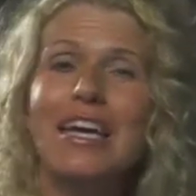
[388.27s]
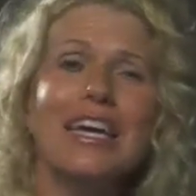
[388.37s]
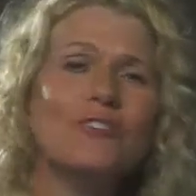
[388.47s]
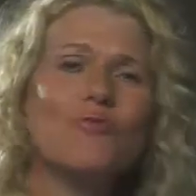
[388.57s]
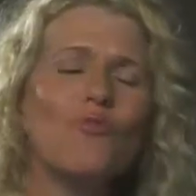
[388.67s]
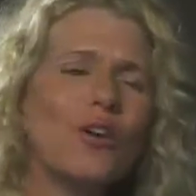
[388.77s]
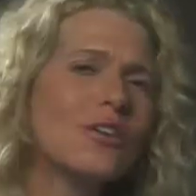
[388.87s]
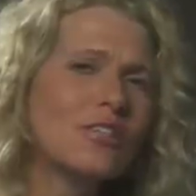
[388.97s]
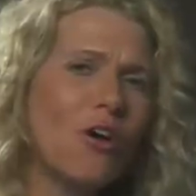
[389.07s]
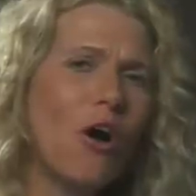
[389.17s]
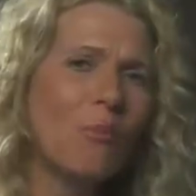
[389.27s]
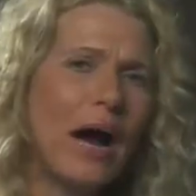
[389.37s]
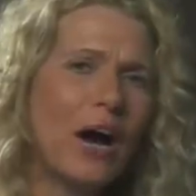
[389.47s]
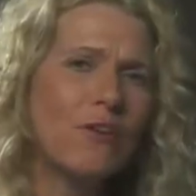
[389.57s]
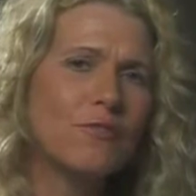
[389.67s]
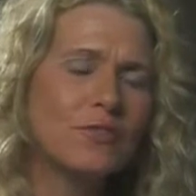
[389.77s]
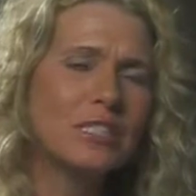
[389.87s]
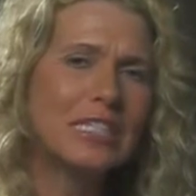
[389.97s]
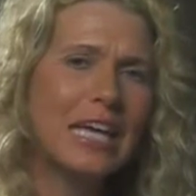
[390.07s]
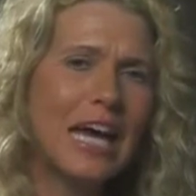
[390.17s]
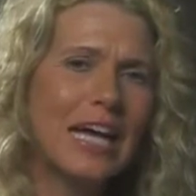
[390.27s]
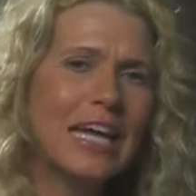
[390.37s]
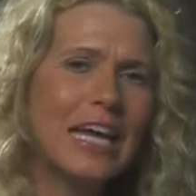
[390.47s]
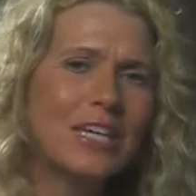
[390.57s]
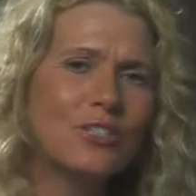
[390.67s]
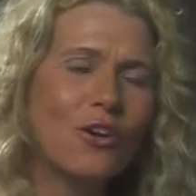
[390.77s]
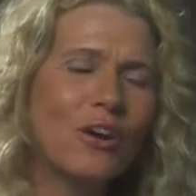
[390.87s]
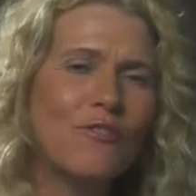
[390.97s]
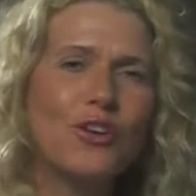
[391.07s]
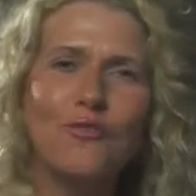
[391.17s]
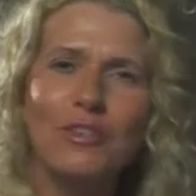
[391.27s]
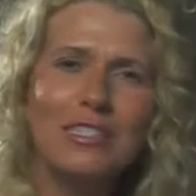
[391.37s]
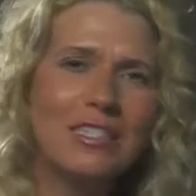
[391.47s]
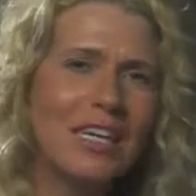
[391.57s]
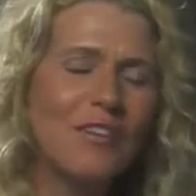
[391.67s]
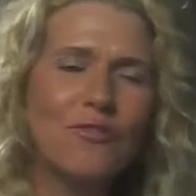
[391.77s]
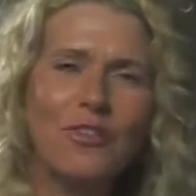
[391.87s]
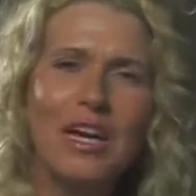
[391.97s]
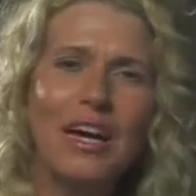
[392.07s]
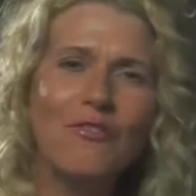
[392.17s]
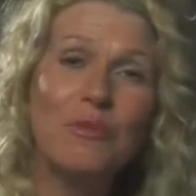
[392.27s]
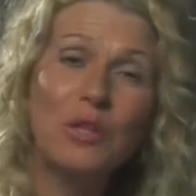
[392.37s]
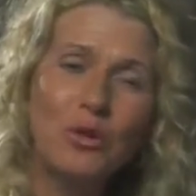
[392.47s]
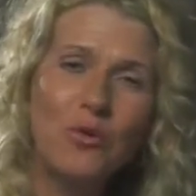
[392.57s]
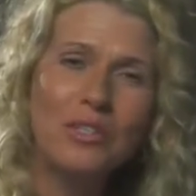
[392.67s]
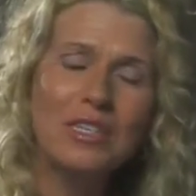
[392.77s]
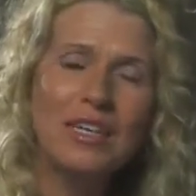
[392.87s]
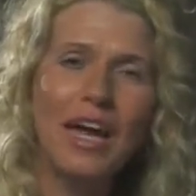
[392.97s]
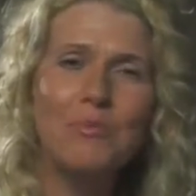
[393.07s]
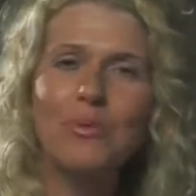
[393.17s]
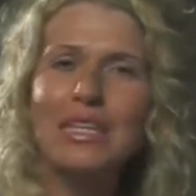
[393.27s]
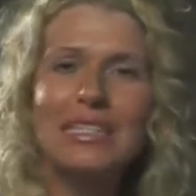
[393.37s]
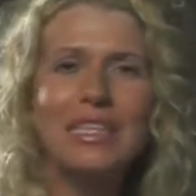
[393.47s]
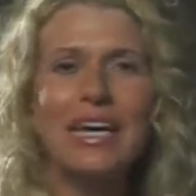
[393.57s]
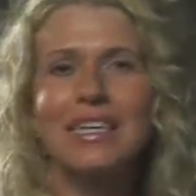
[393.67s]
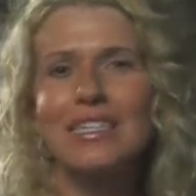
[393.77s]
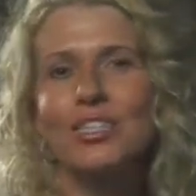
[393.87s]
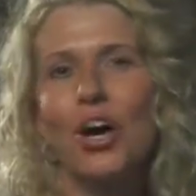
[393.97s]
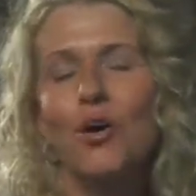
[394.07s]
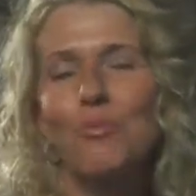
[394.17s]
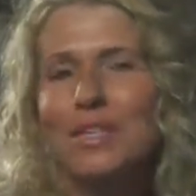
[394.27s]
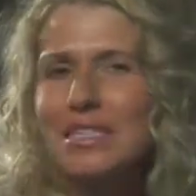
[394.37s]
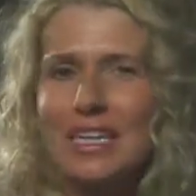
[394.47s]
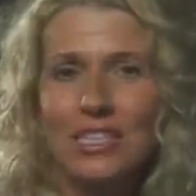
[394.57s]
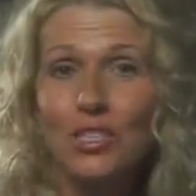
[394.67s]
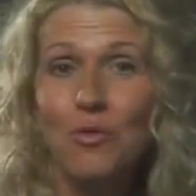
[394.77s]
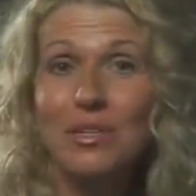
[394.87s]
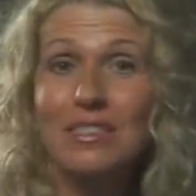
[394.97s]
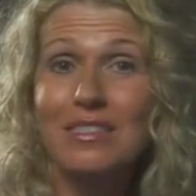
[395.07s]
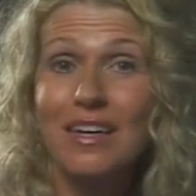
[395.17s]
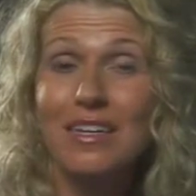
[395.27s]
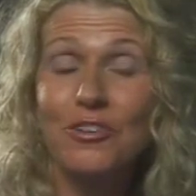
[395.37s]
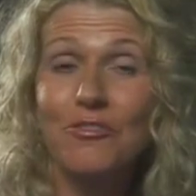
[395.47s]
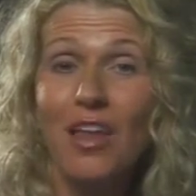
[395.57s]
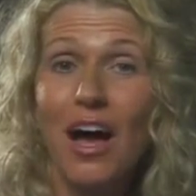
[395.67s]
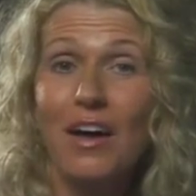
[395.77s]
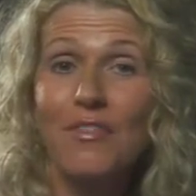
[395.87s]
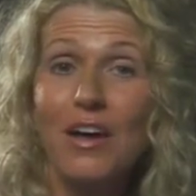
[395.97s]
His word is all powerful today. So if you've received from the Lord today, please let us know. Please let us know what He's done in your life.